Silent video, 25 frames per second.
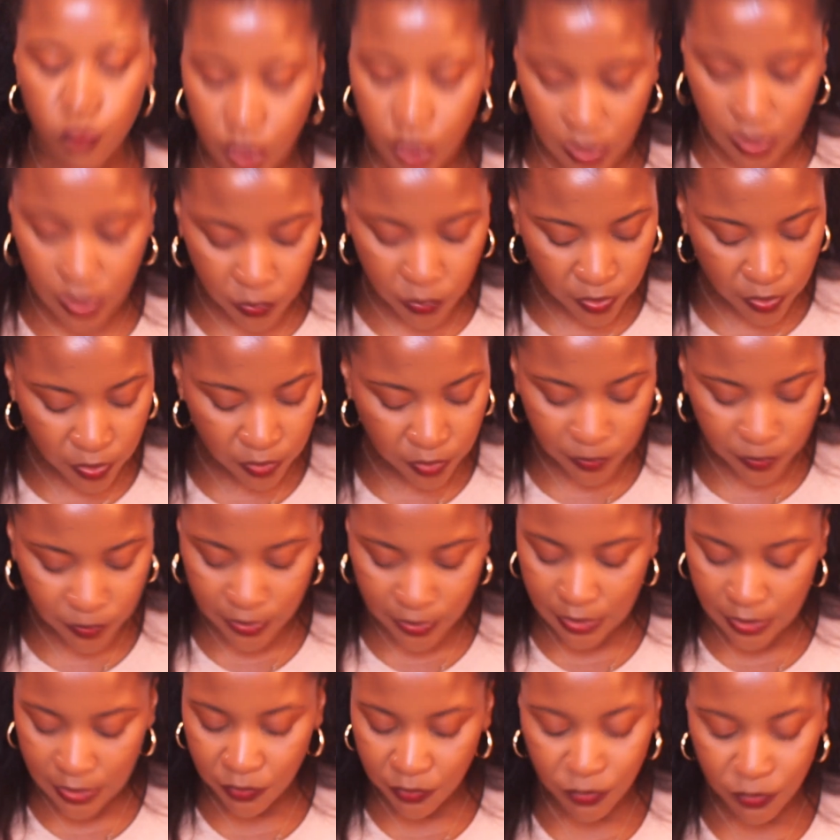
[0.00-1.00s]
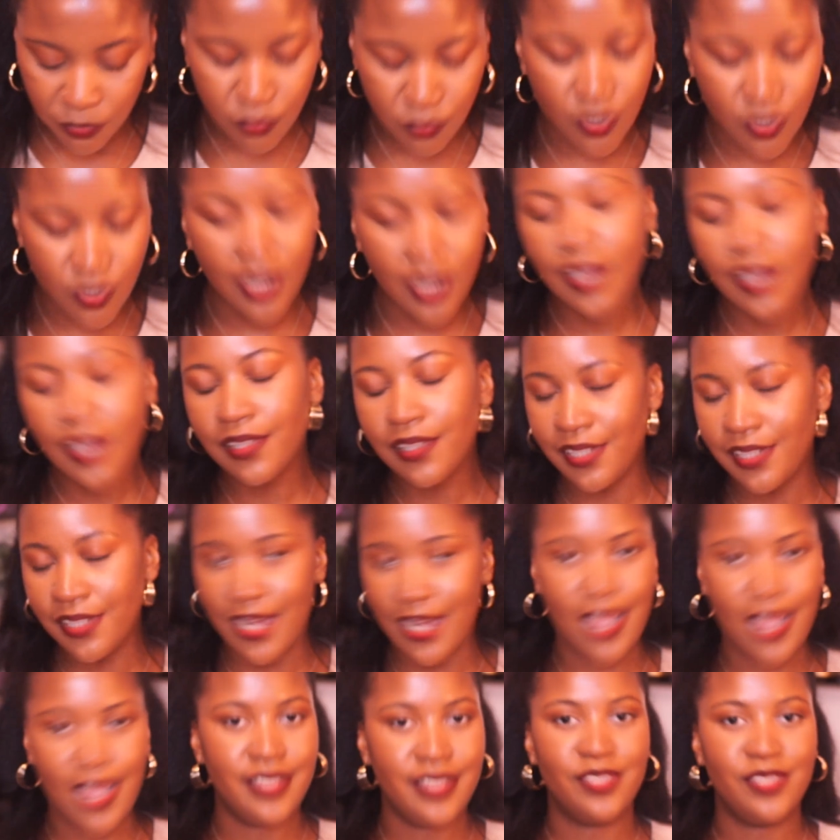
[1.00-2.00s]
really, really, really, really
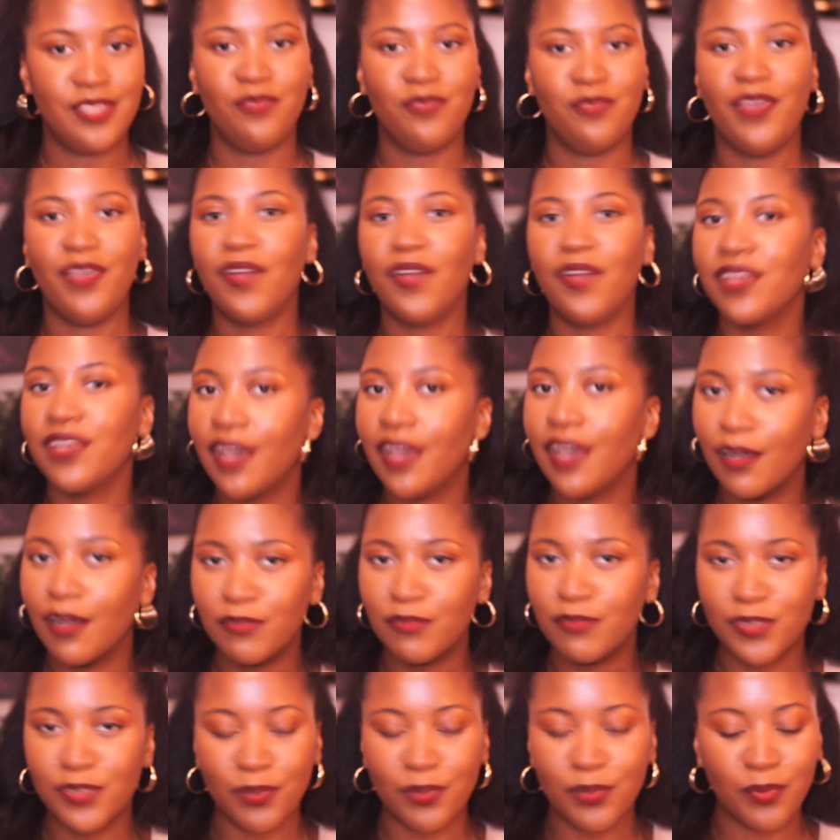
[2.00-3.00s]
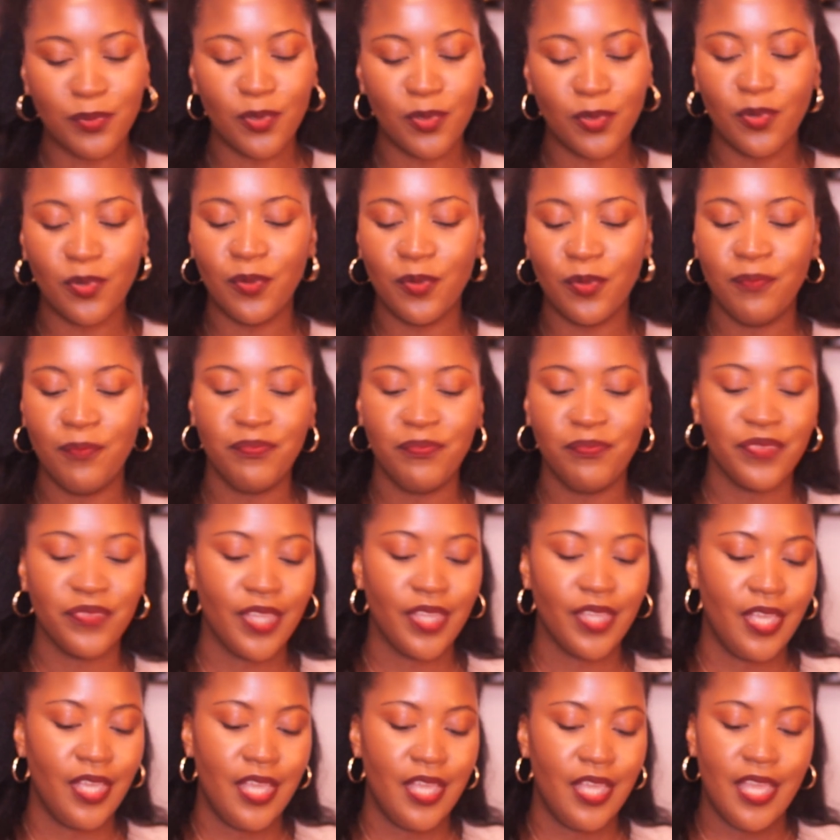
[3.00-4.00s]
nice. Very comfortable.
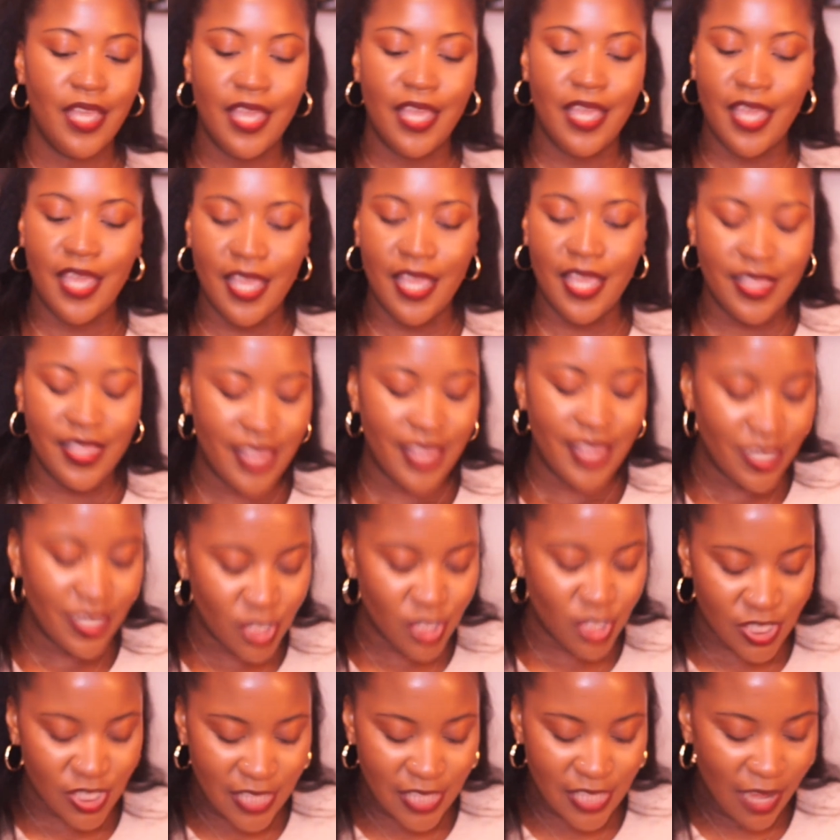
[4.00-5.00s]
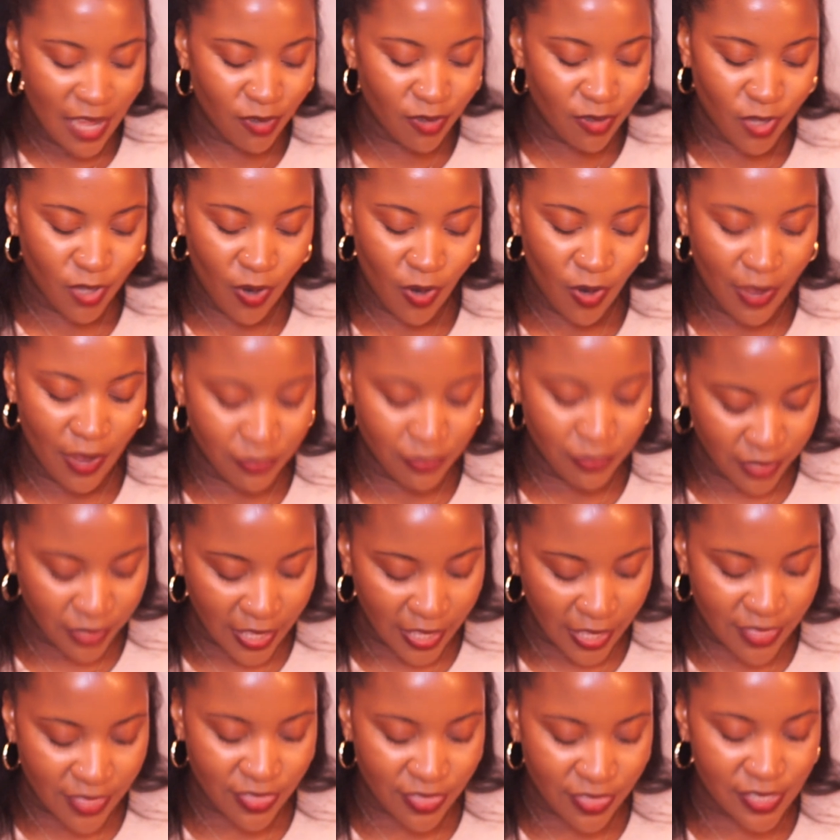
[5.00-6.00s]
They just, I don't know, I feel
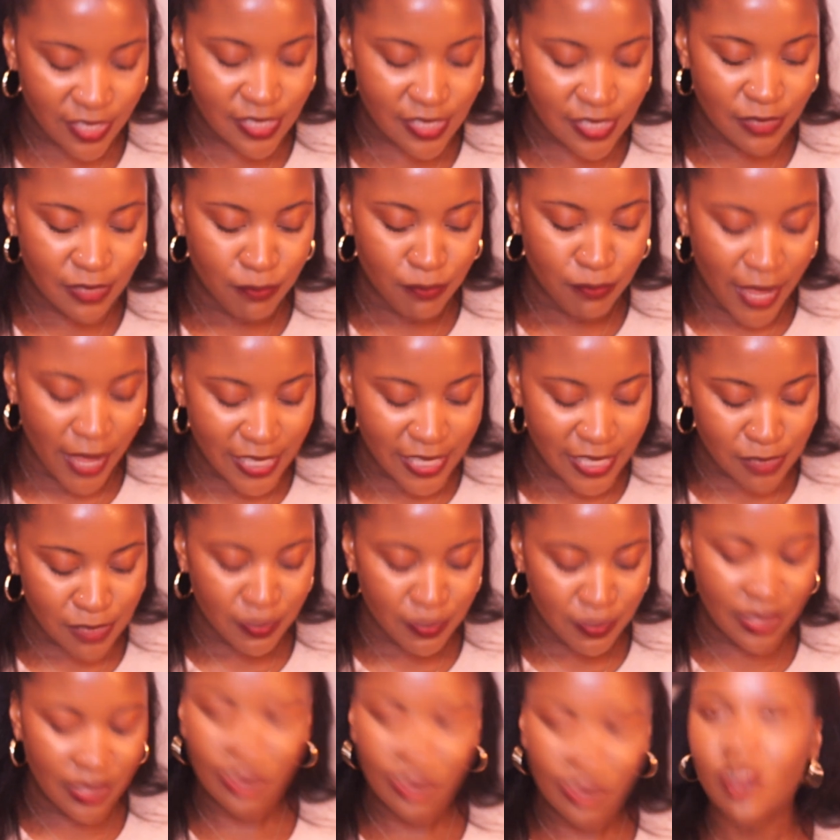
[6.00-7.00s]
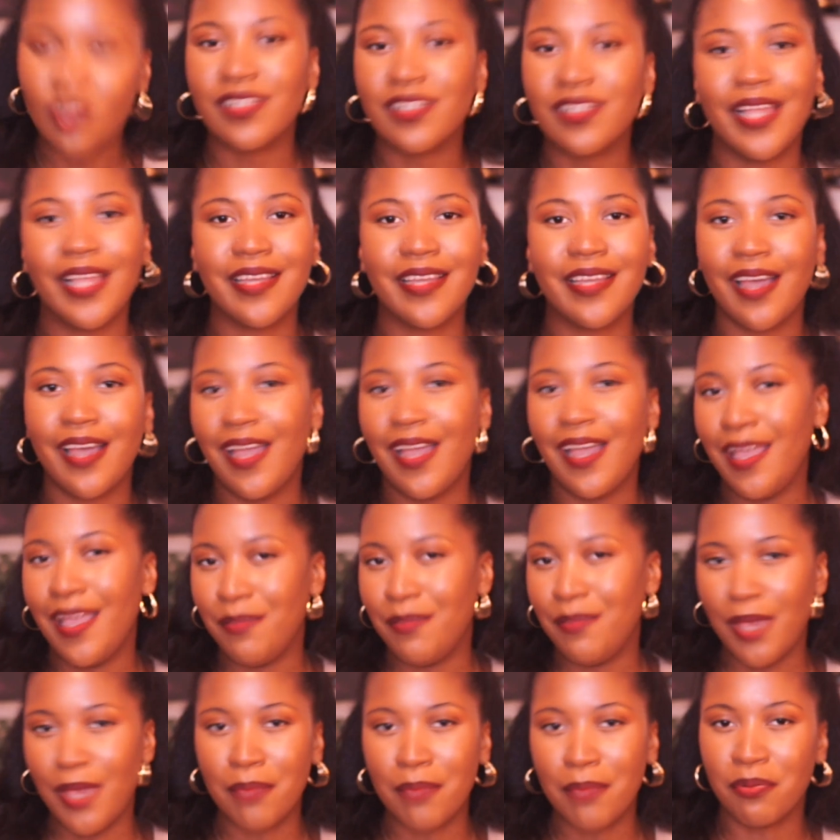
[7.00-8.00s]
like this makes me look like I
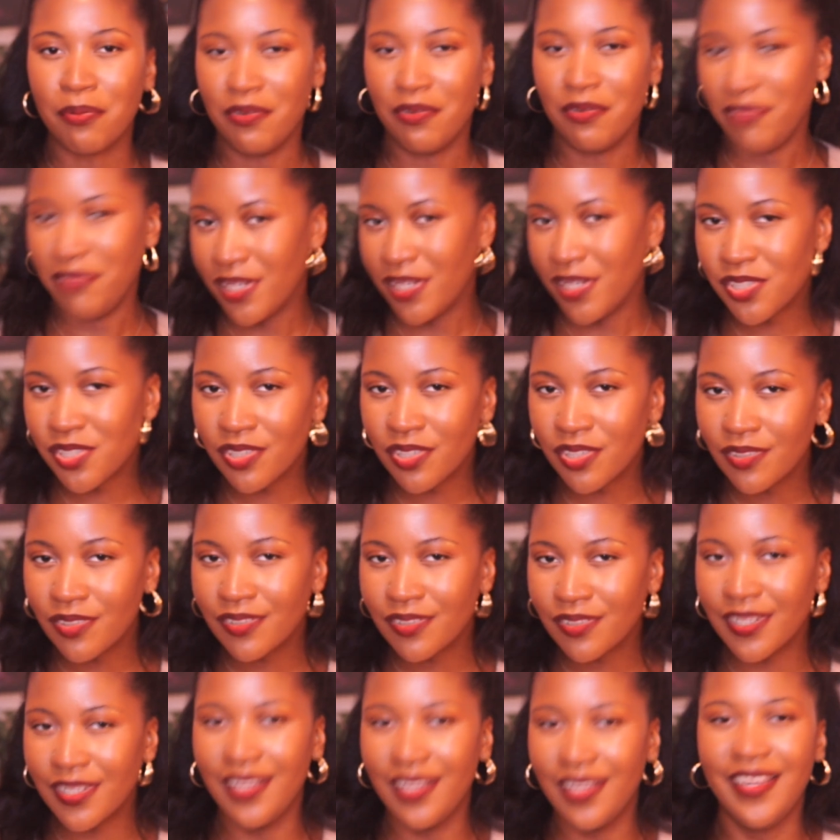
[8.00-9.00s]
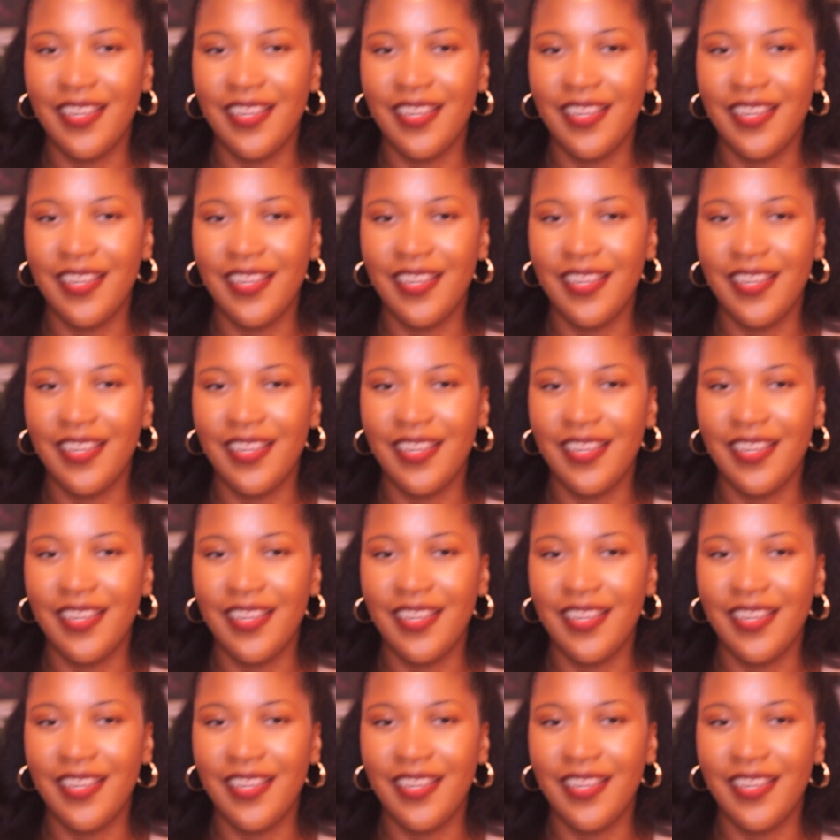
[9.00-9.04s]
am a professional,